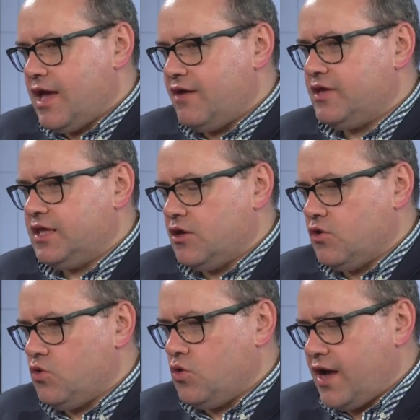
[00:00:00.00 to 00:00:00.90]
having
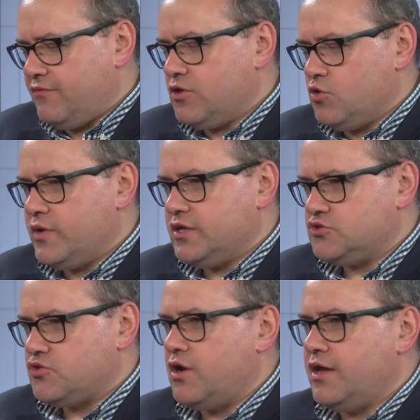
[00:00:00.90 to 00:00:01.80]
having
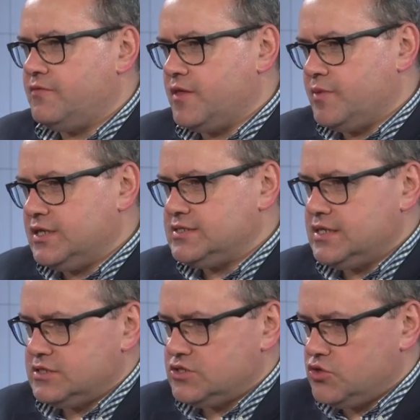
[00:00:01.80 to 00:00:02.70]
all-wheel drive, the
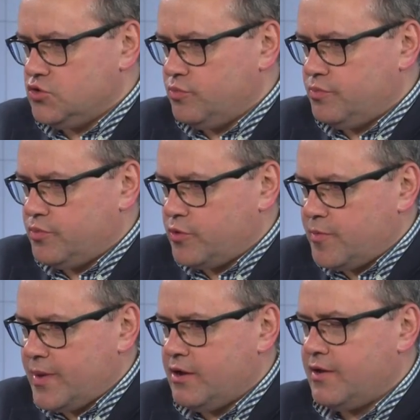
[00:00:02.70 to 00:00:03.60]
ability to put
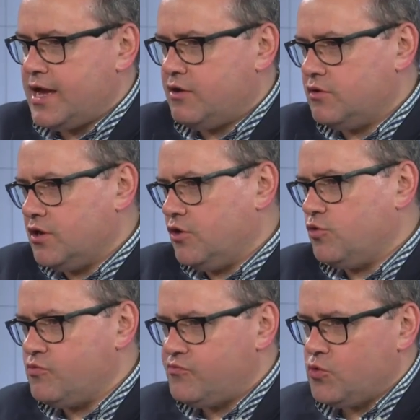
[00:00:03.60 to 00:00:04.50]
the power down on
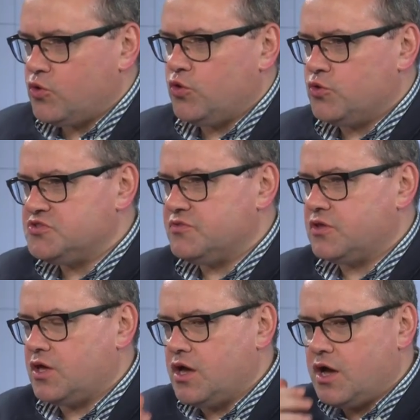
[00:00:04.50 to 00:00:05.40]
all four corners of
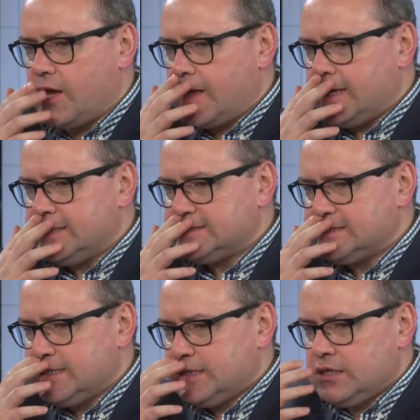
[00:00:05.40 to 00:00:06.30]
the car is